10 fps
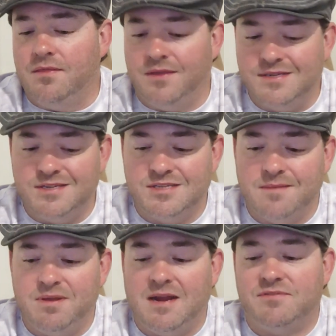This is
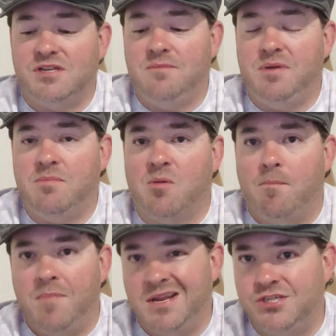something I've seen people
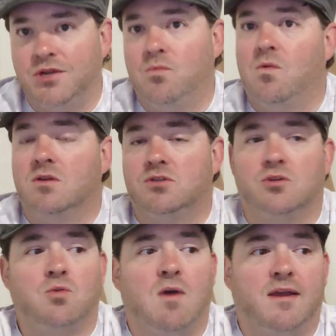mention once
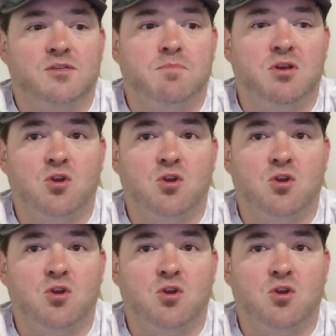or twice, but